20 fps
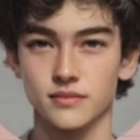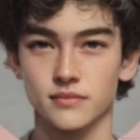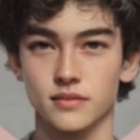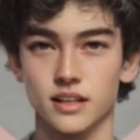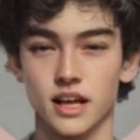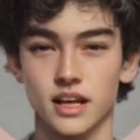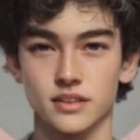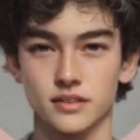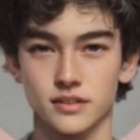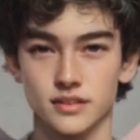of
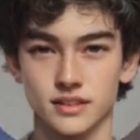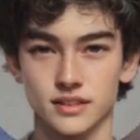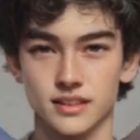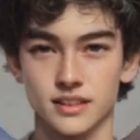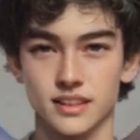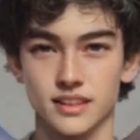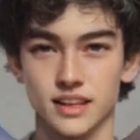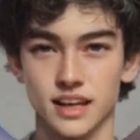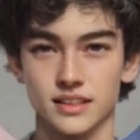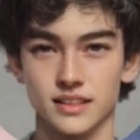Valorant
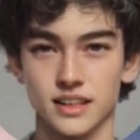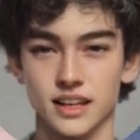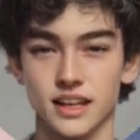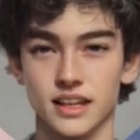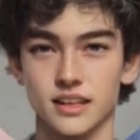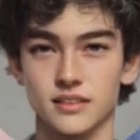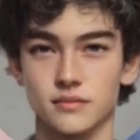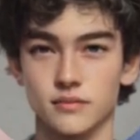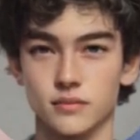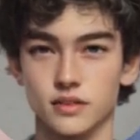and how to
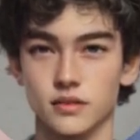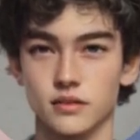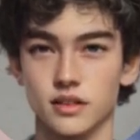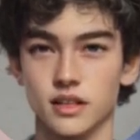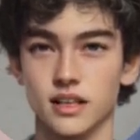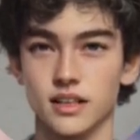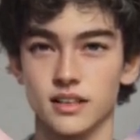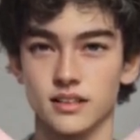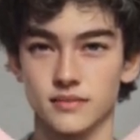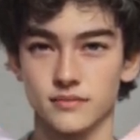ace with
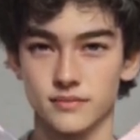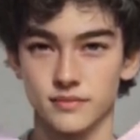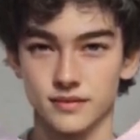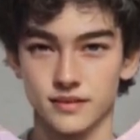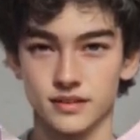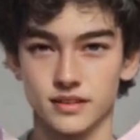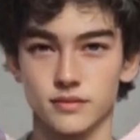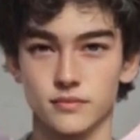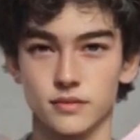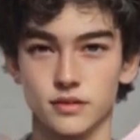Reyna.
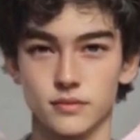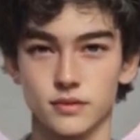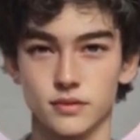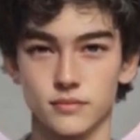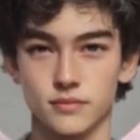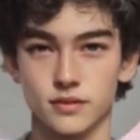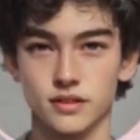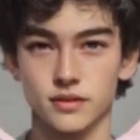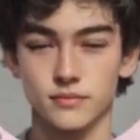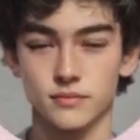
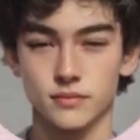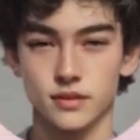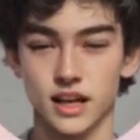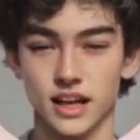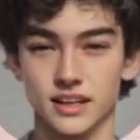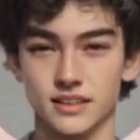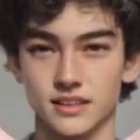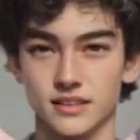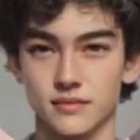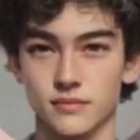Remember,
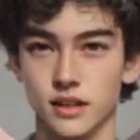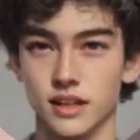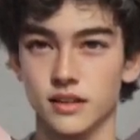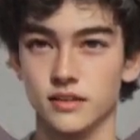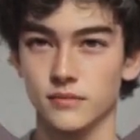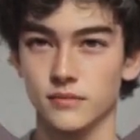practice makes